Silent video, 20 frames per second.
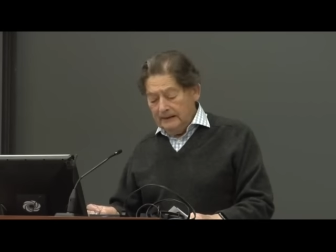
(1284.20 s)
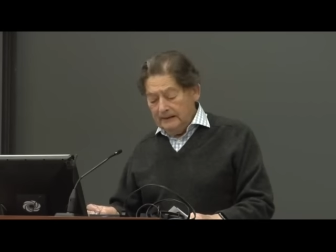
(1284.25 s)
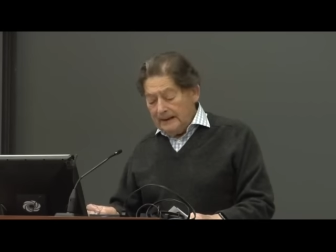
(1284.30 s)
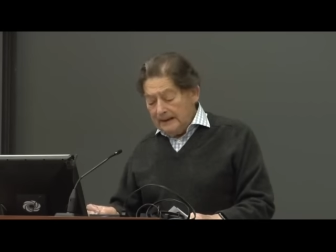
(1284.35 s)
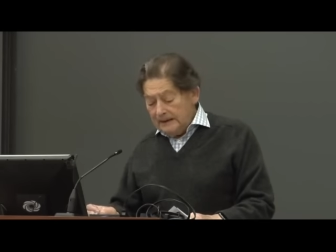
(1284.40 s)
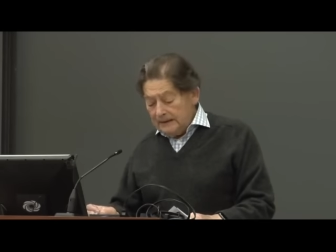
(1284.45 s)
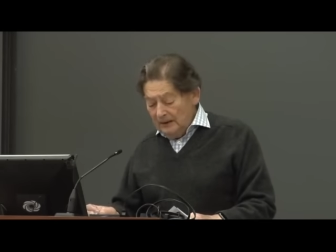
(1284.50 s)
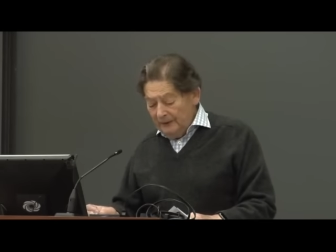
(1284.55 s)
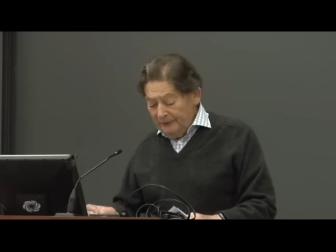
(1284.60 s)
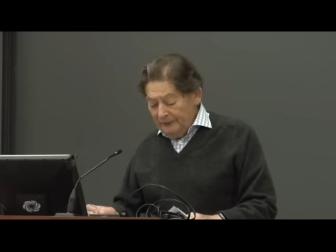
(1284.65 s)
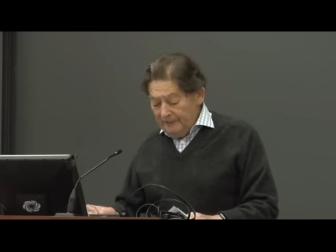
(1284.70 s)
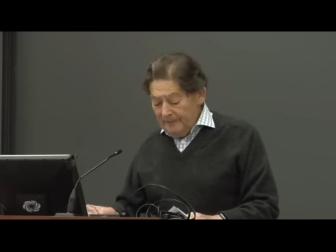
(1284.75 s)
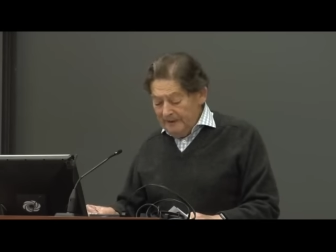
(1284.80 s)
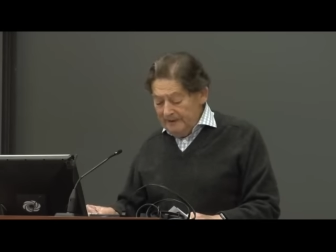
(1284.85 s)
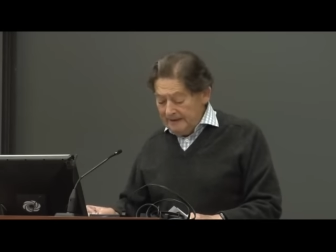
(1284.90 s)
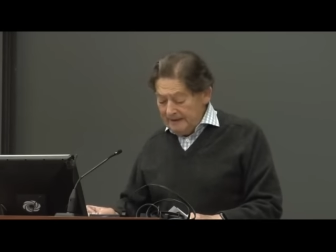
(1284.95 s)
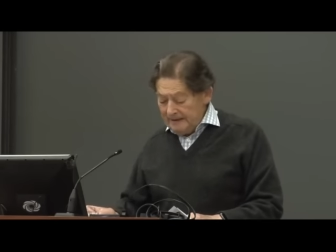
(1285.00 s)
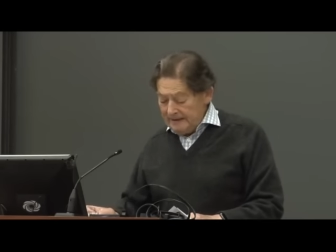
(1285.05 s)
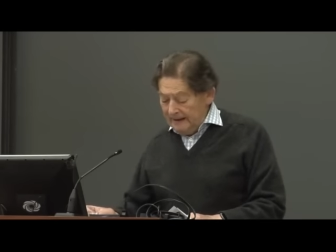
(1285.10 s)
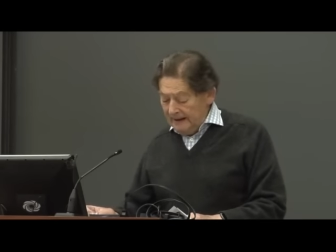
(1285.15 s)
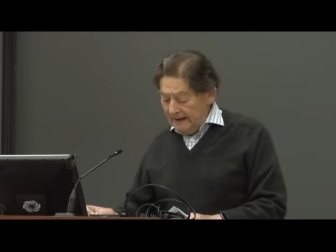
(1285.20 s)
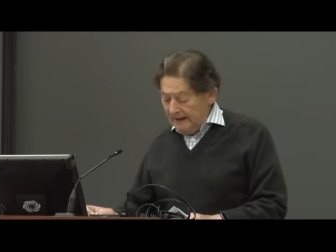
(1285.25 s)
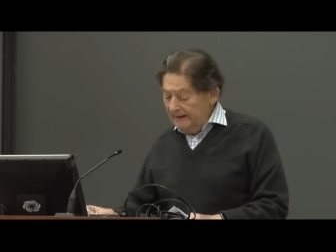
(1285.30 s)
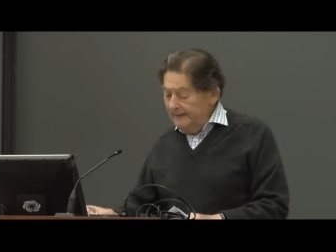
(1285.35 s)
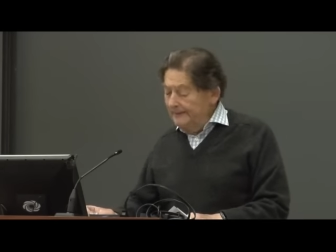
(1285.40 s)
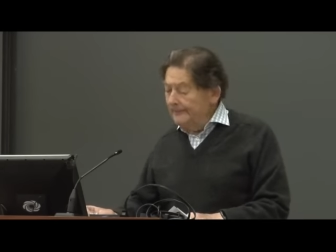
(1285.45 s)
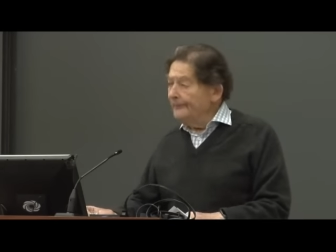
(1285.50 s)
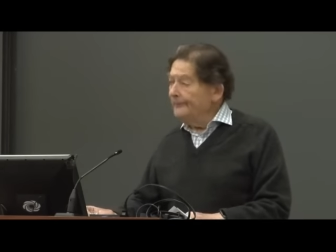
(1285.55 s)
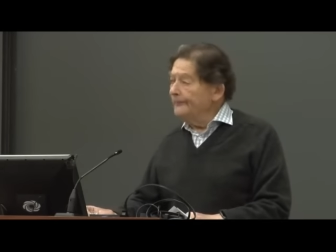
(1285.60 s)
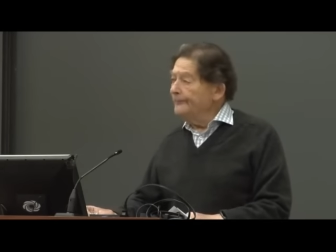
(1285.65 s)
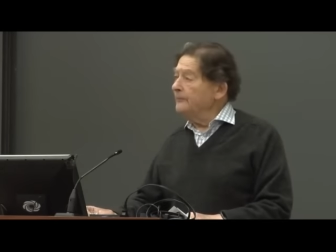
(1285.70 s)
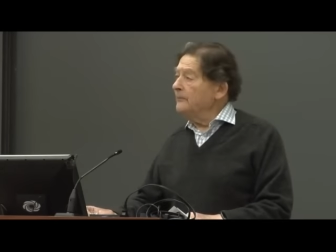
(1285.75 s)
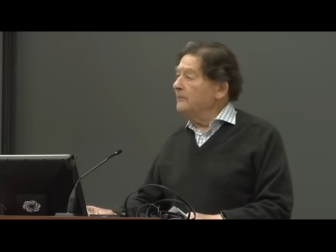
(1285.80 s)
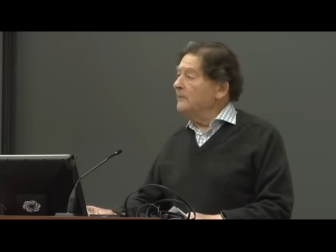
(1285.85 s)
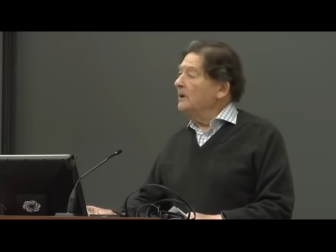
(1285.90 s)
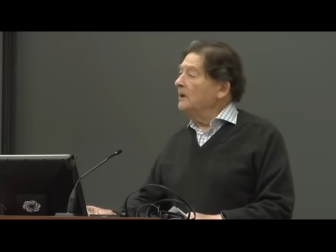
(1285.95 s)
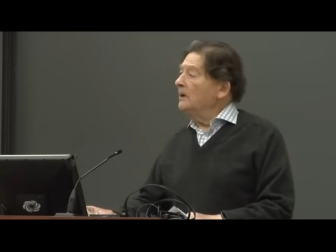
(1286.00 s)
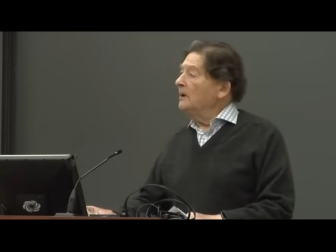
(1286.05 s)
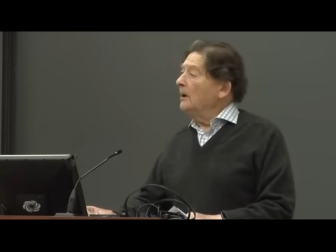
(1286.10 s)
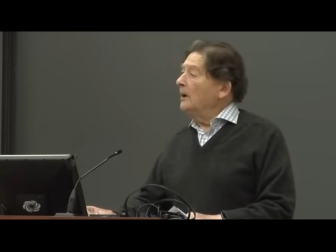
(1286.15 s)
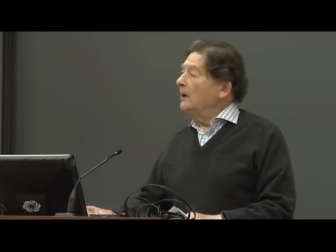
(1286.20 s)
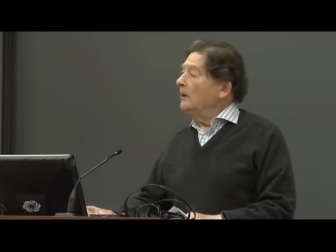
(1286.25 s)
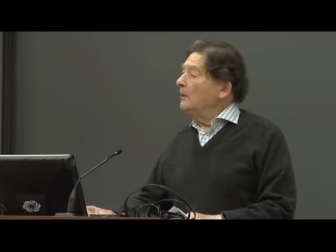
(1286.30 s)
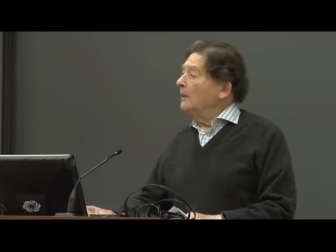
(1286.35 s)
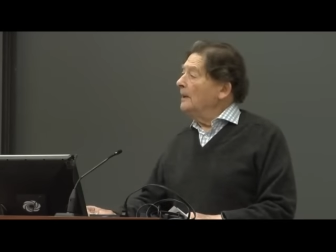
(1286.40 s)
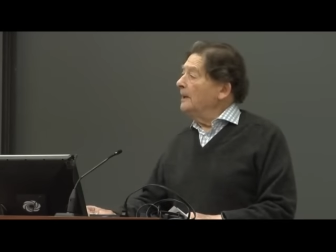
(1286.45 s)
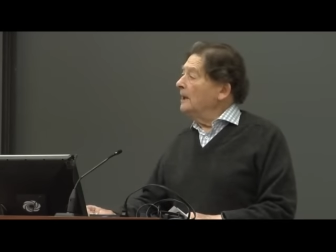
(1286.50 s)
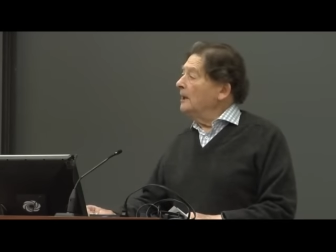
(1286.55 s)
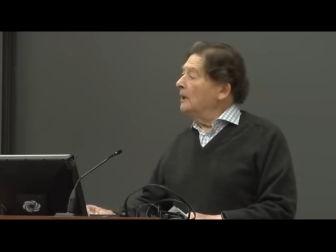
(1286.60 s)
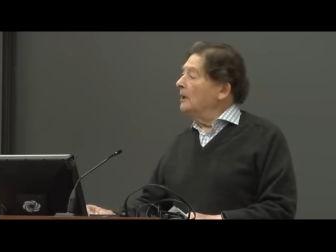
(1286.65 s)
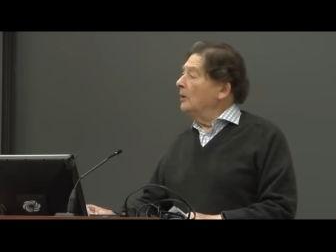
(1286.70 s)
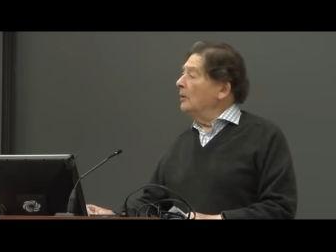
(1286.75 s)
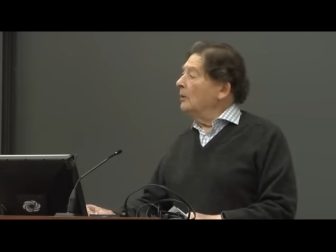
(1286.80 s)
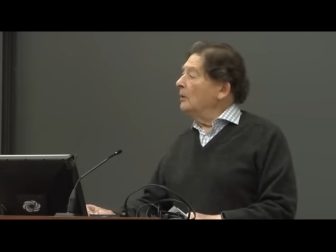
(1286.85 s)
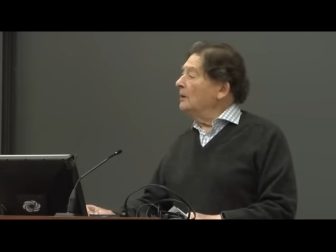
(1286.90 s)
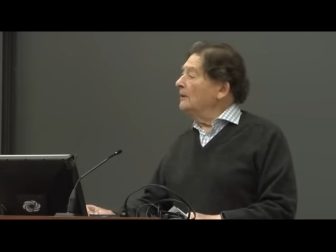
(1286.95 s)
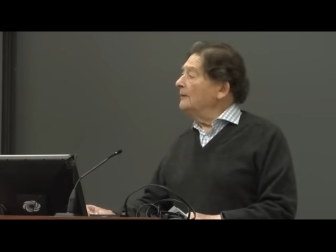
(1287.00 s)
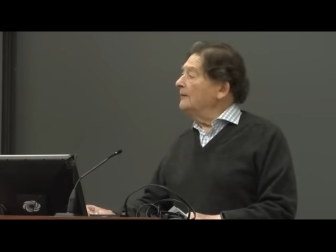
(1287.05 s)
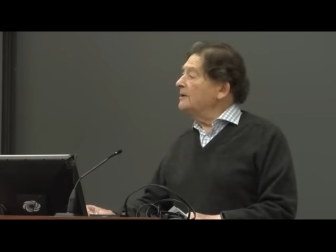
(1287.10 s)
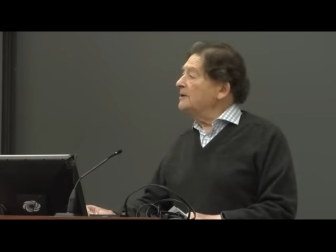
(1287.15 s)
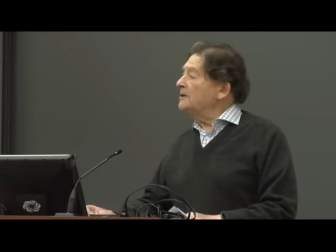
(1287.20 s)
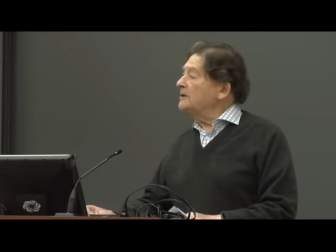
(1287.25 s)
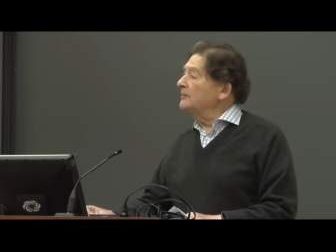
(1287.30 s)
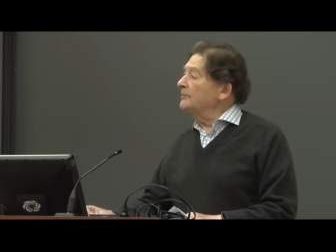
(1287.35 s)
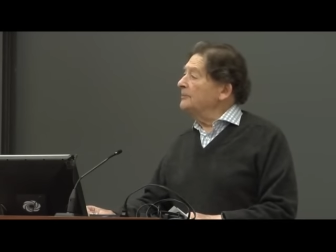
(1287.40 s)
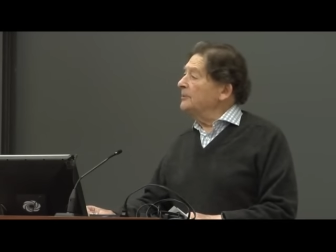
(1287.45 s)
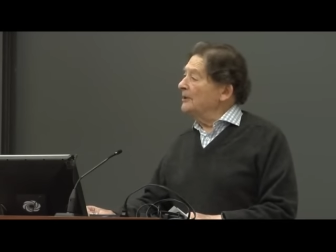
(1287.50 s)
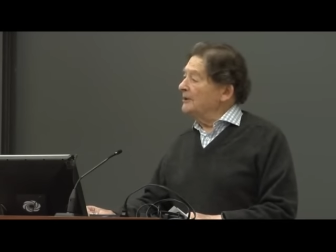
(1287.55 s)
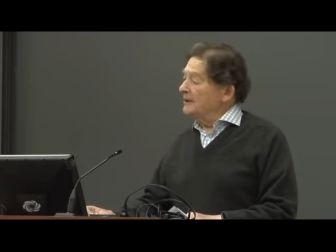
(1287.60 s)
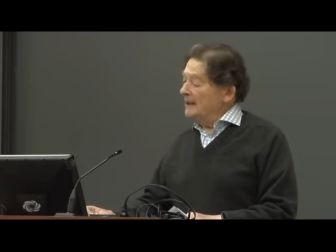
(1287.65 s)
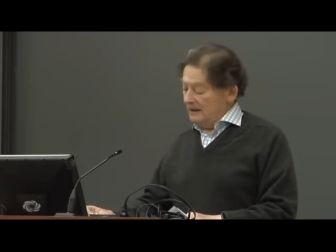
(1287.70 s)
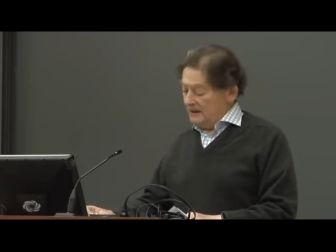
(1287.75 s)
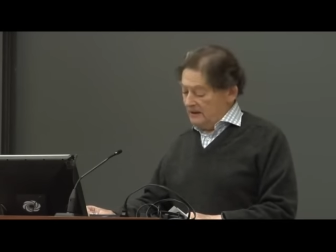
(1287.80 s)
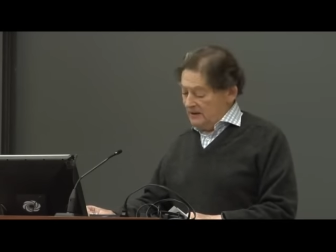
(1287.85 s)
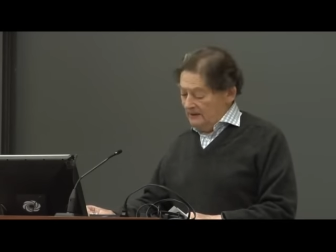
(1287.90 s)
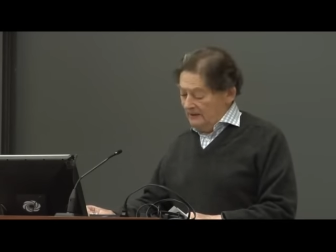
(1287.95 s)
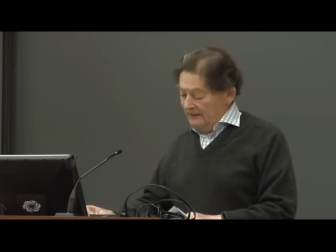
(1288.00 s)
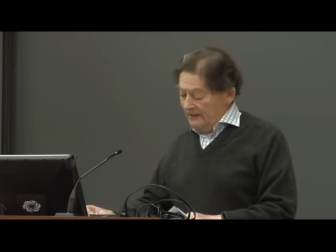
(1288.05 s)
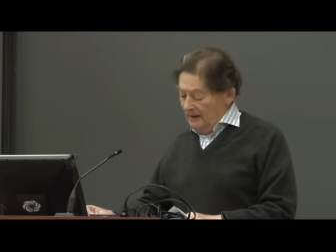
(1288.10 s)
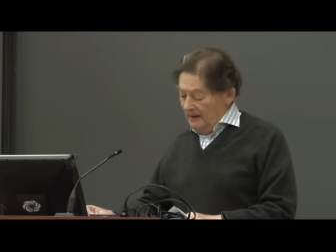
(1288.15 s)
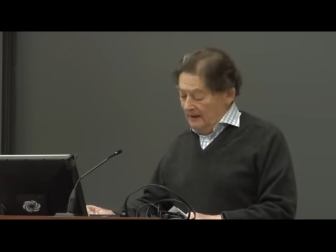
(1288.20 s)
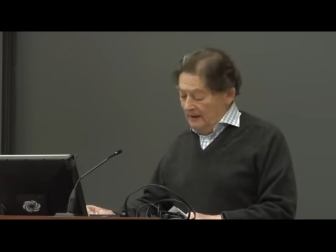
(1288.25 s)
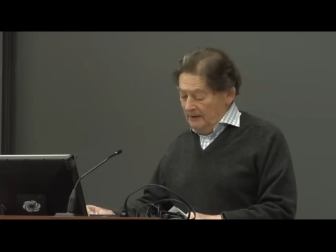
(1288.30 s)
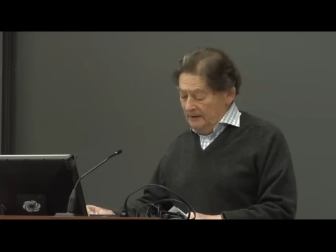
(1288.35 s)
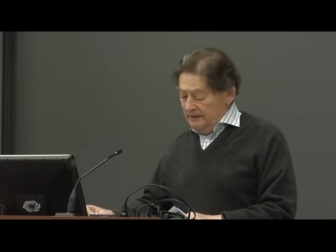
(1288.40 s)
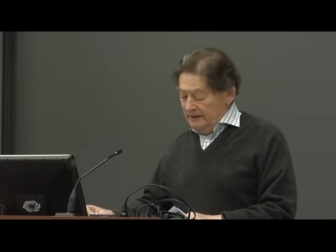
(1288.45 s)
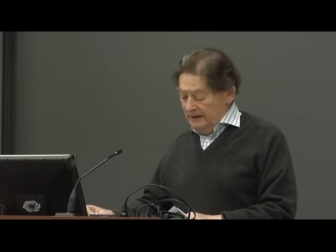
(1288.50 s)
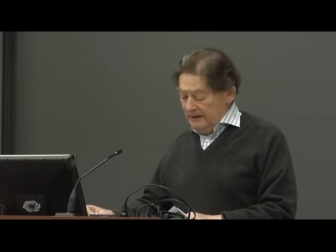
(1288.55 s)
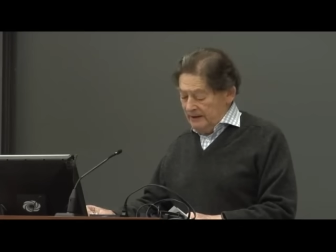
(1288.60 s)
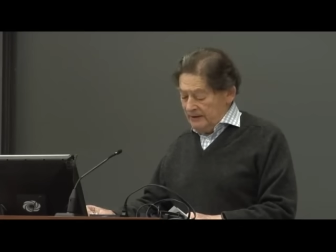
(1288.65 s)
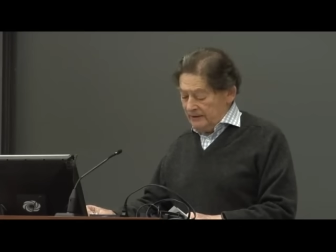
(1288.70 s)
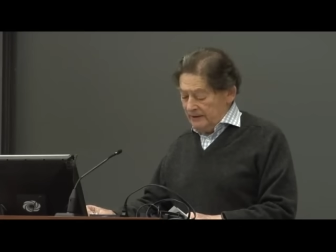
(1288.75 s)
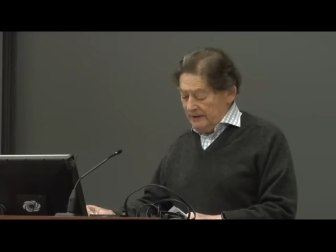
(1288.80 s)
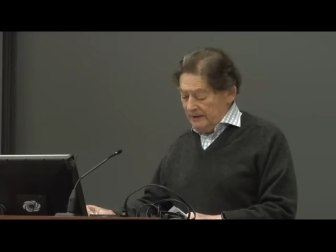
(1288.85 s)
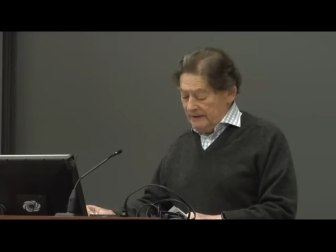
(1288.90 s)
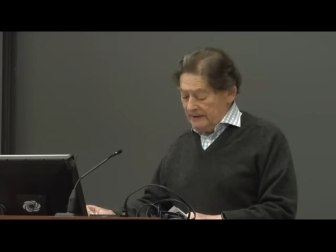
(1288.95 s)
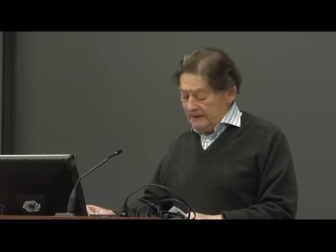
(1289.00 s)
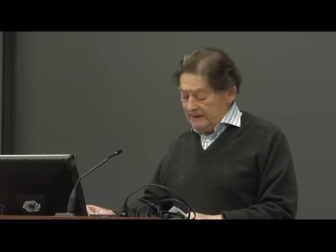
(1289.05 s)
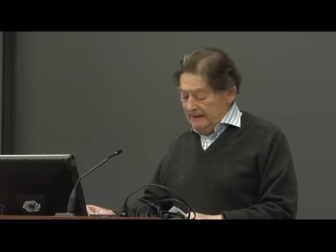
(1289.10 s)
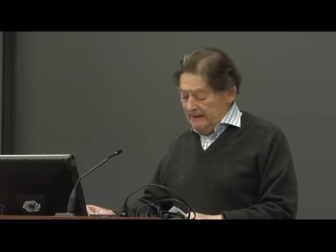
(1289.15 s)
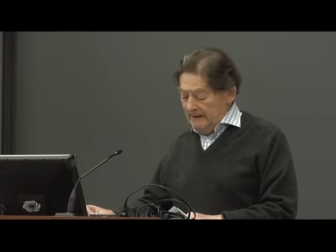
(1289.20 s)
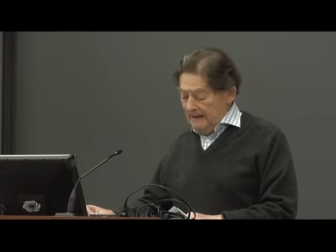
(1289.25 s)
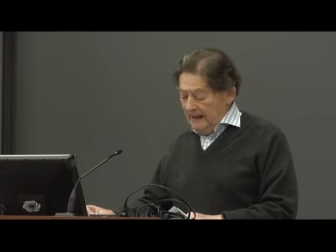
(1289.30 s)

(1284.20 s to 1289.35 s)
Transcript: That's not for me to say. We are all of us the products of our own histories,